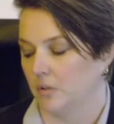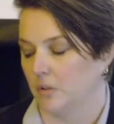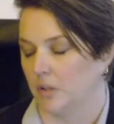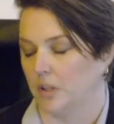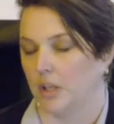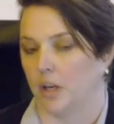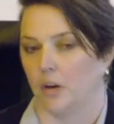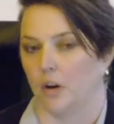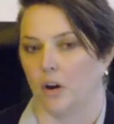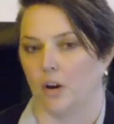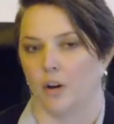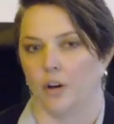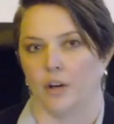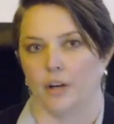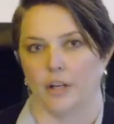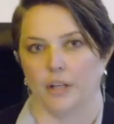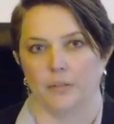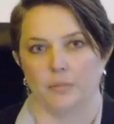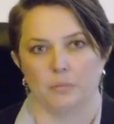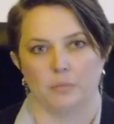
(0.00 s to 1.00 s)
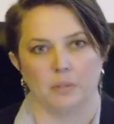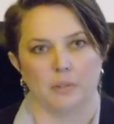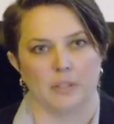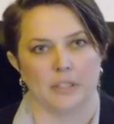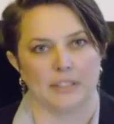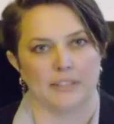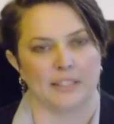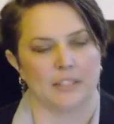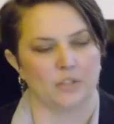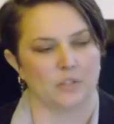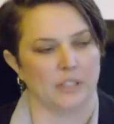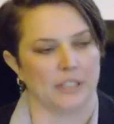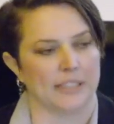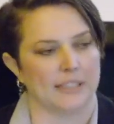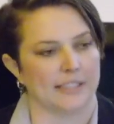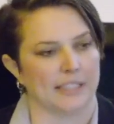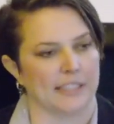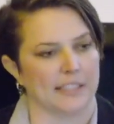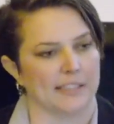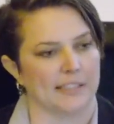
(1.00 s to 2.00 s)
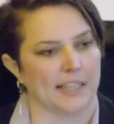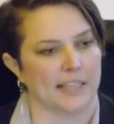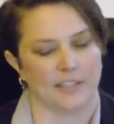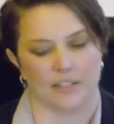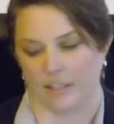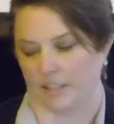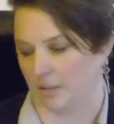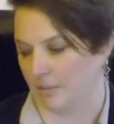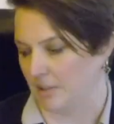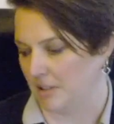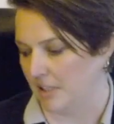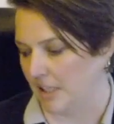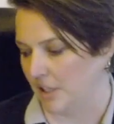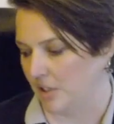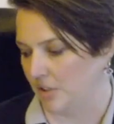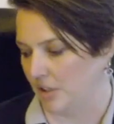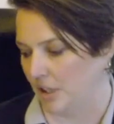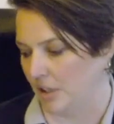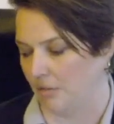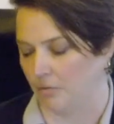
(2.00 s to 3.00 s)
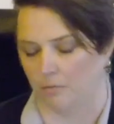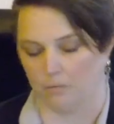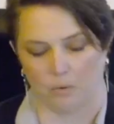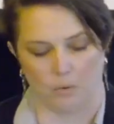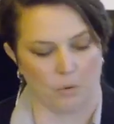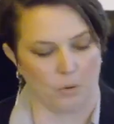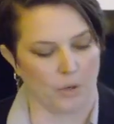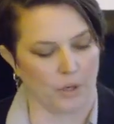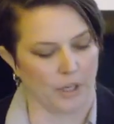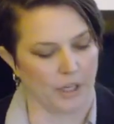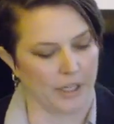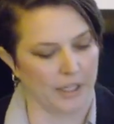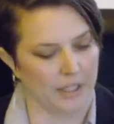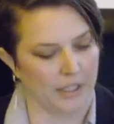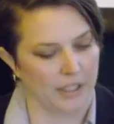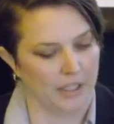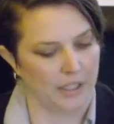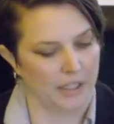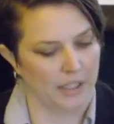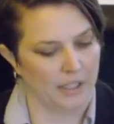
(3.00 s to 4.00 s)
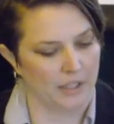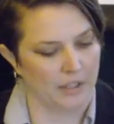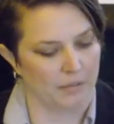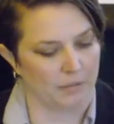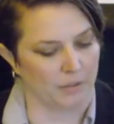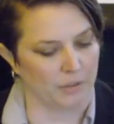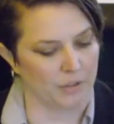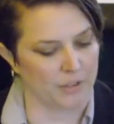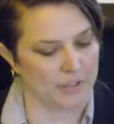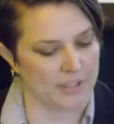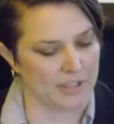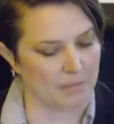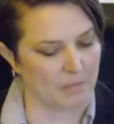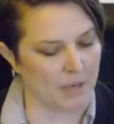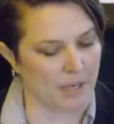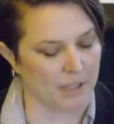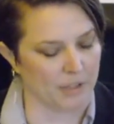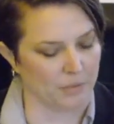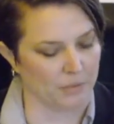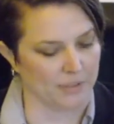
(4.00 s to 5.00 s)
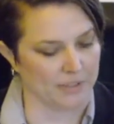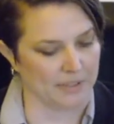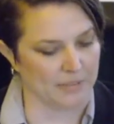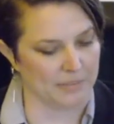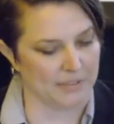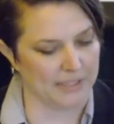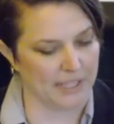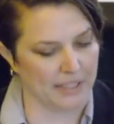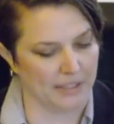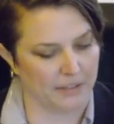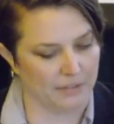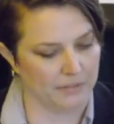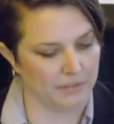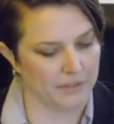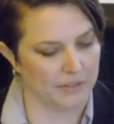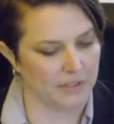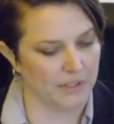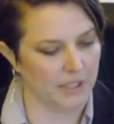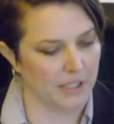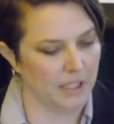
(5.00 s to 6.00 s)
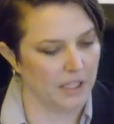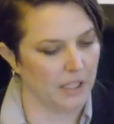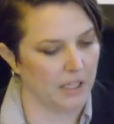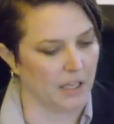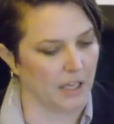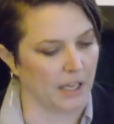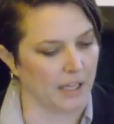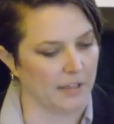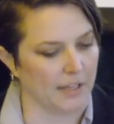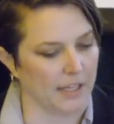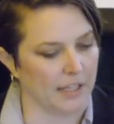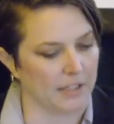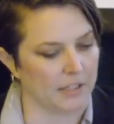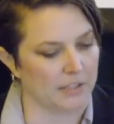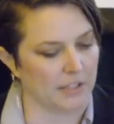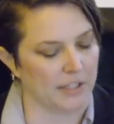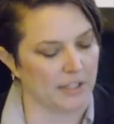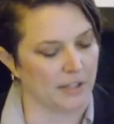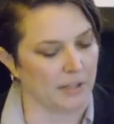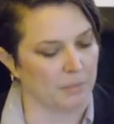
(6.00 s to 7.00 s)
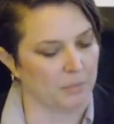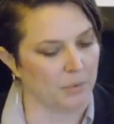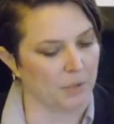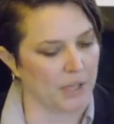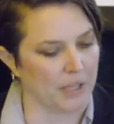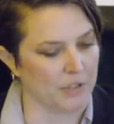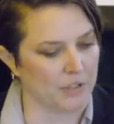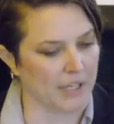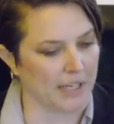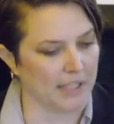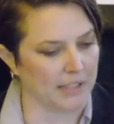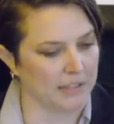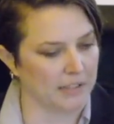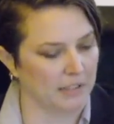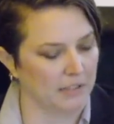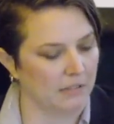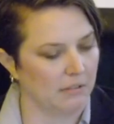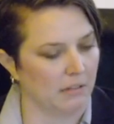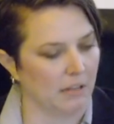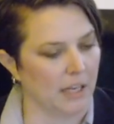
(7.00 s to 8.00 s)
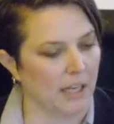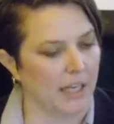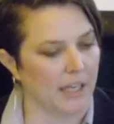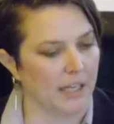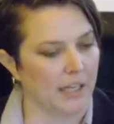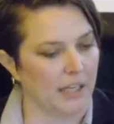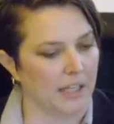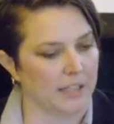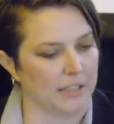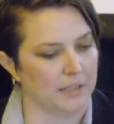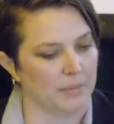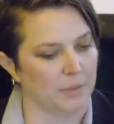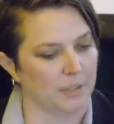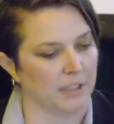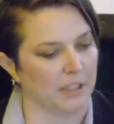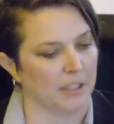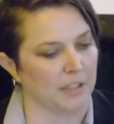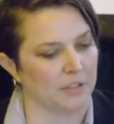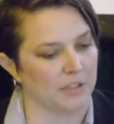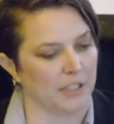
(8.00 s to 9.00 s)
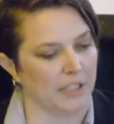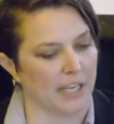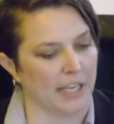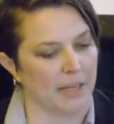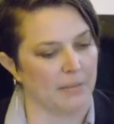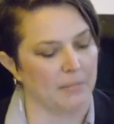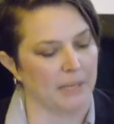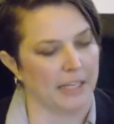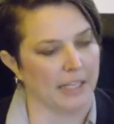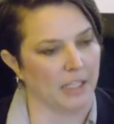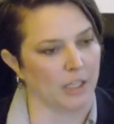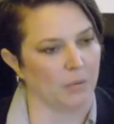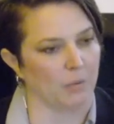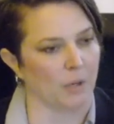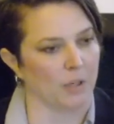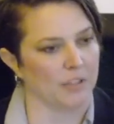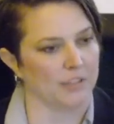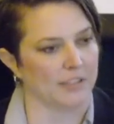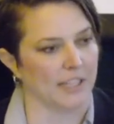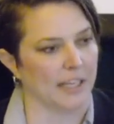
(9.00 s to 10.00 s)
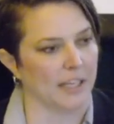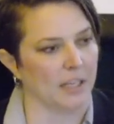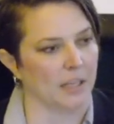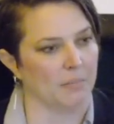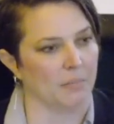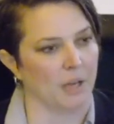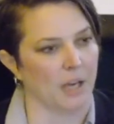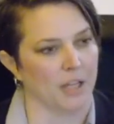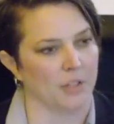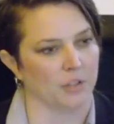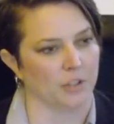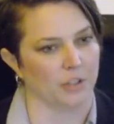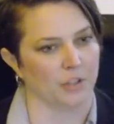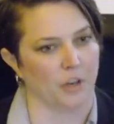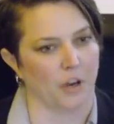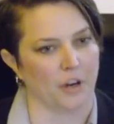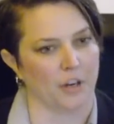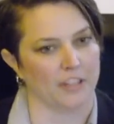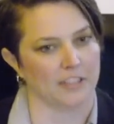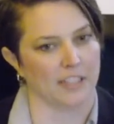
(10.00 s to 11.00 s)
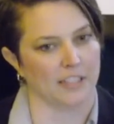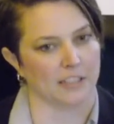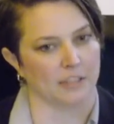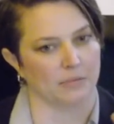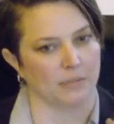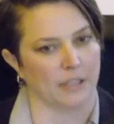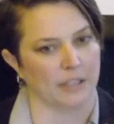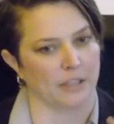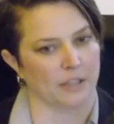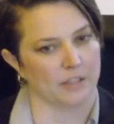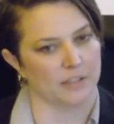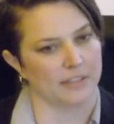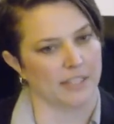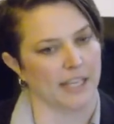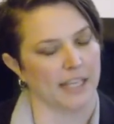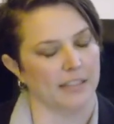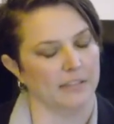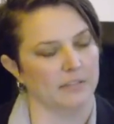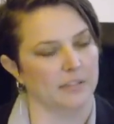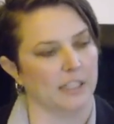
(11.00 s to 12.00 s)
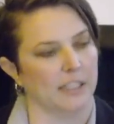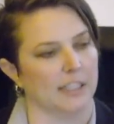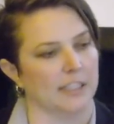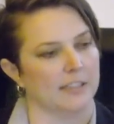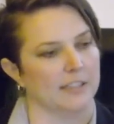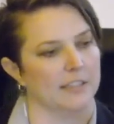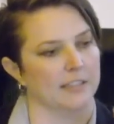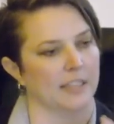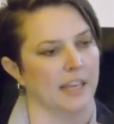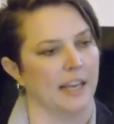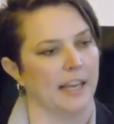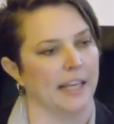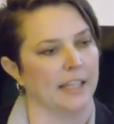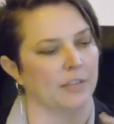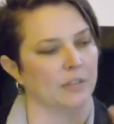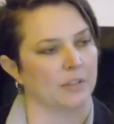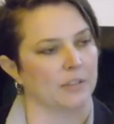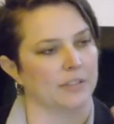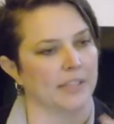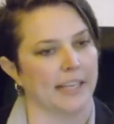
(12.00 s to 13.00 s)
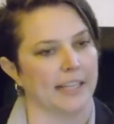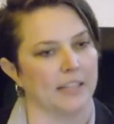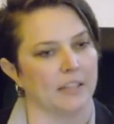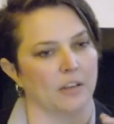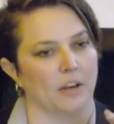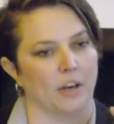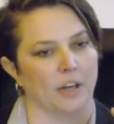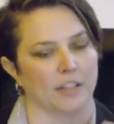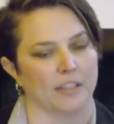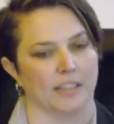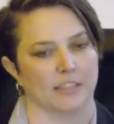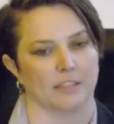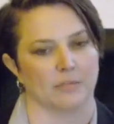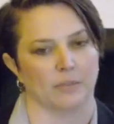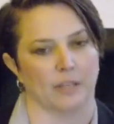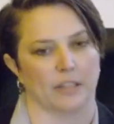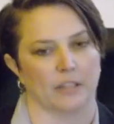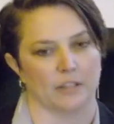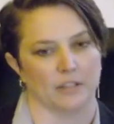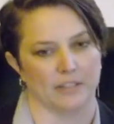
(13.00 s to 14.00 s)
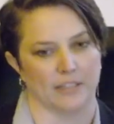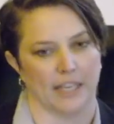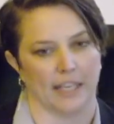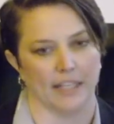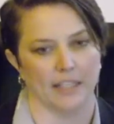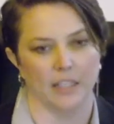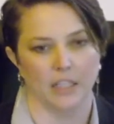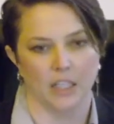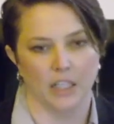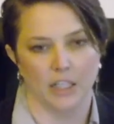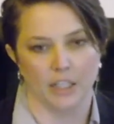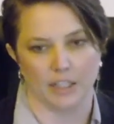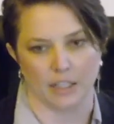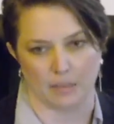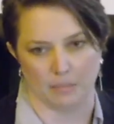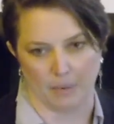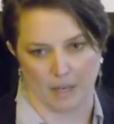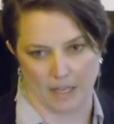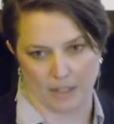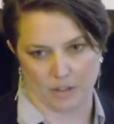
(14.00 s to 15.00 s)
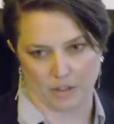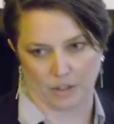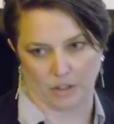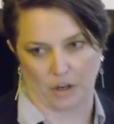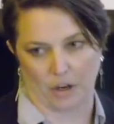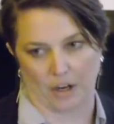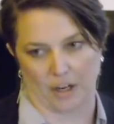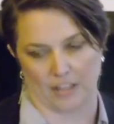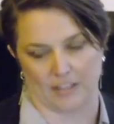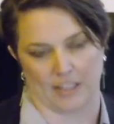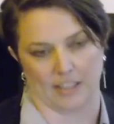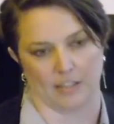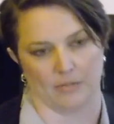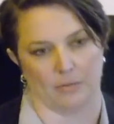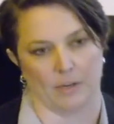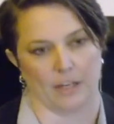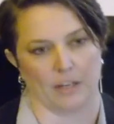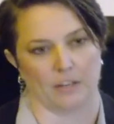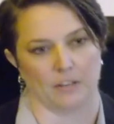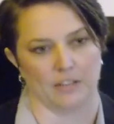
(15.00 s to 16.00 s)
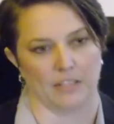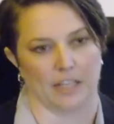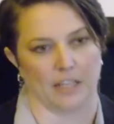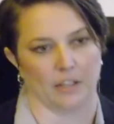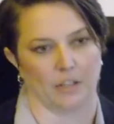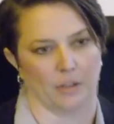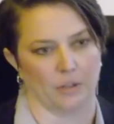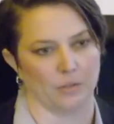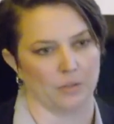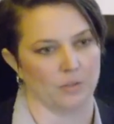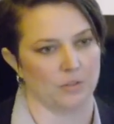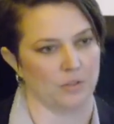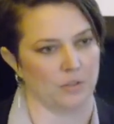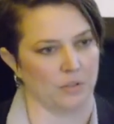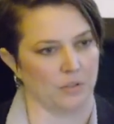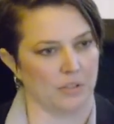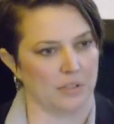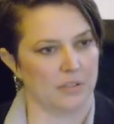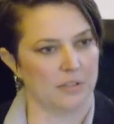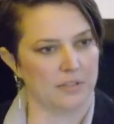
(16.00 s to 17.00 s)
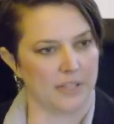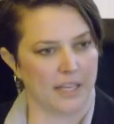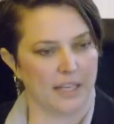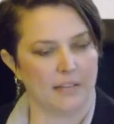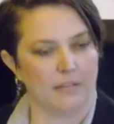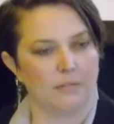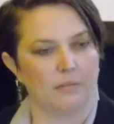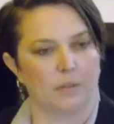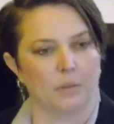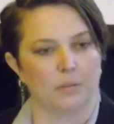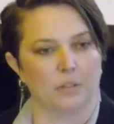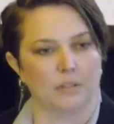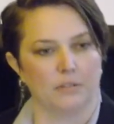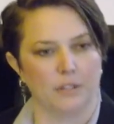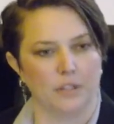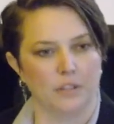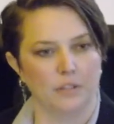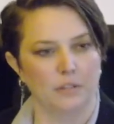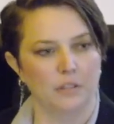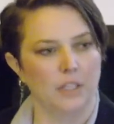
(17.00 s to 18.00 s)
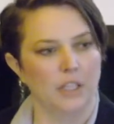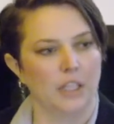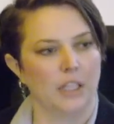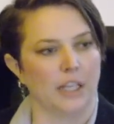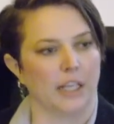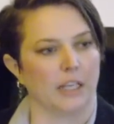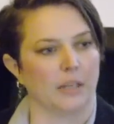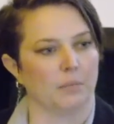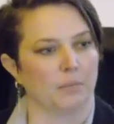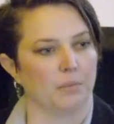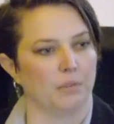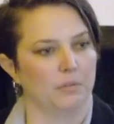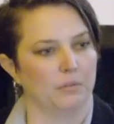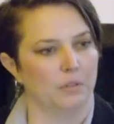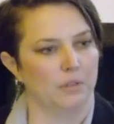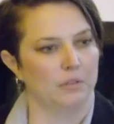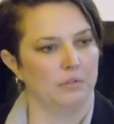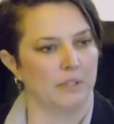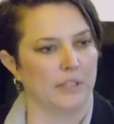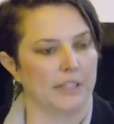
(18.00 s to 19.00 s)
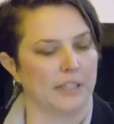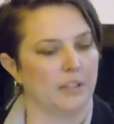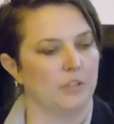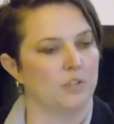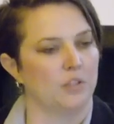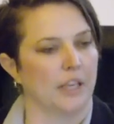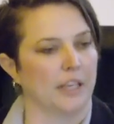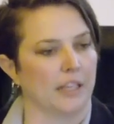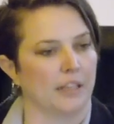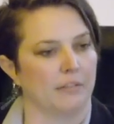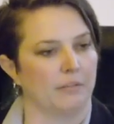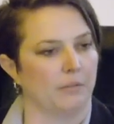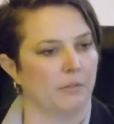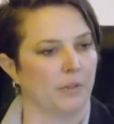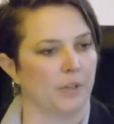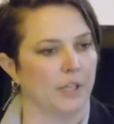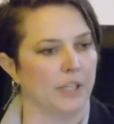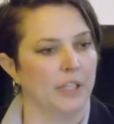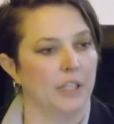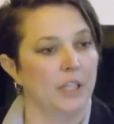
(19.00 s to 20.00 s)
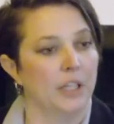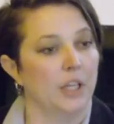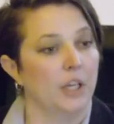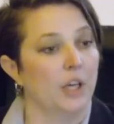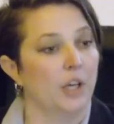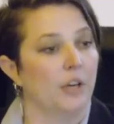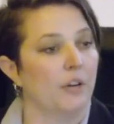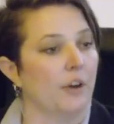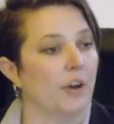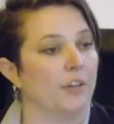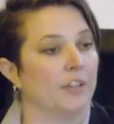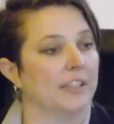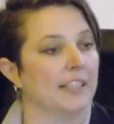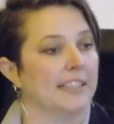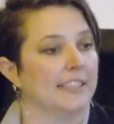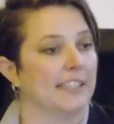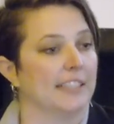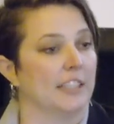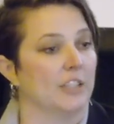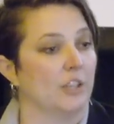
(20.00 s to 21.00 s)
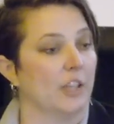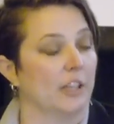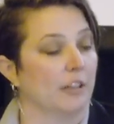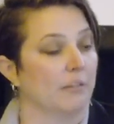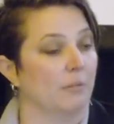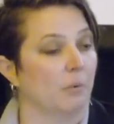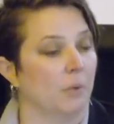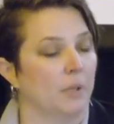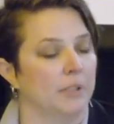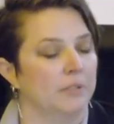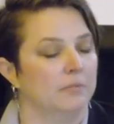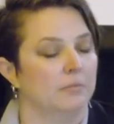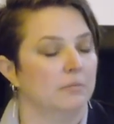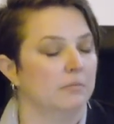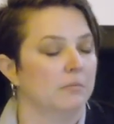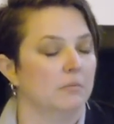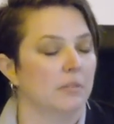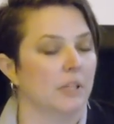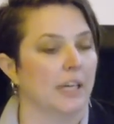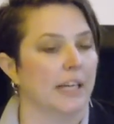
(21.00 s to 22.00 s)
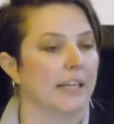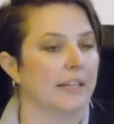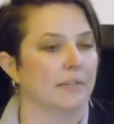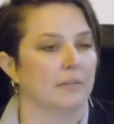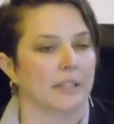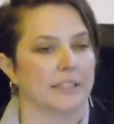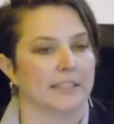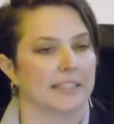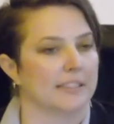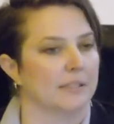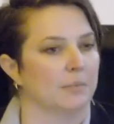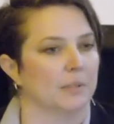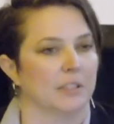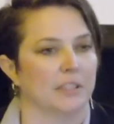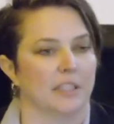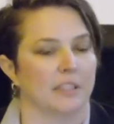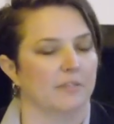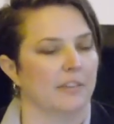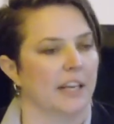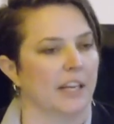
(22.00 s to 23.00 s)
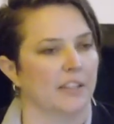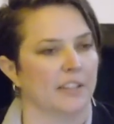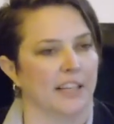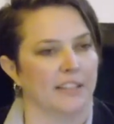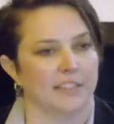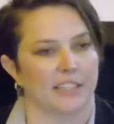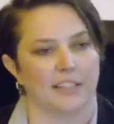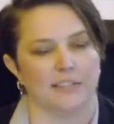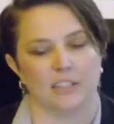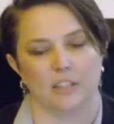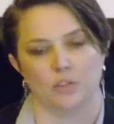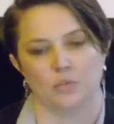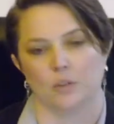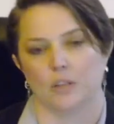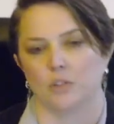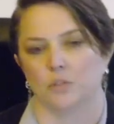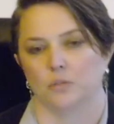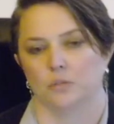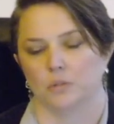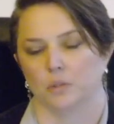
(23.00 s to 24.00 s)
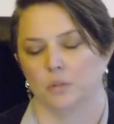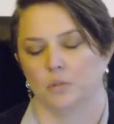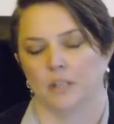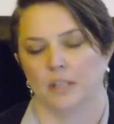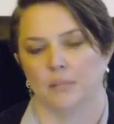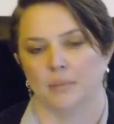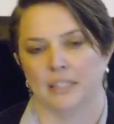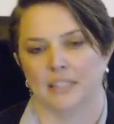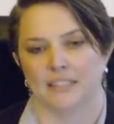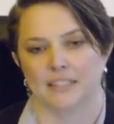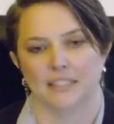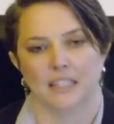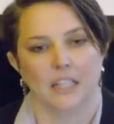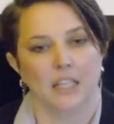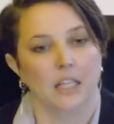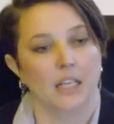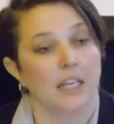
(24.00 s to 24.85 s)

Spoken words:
there are, essentially, it's like design documentation for just the modules themselves that is in the project. And typically there's an MAOR set, a modular architect of record set, and a design or site architect of record set. The modular architect of record set goes to the state for review and approval, and they'll check it for all the things that they check it for, accessibility, fire and life safety, structural requirements.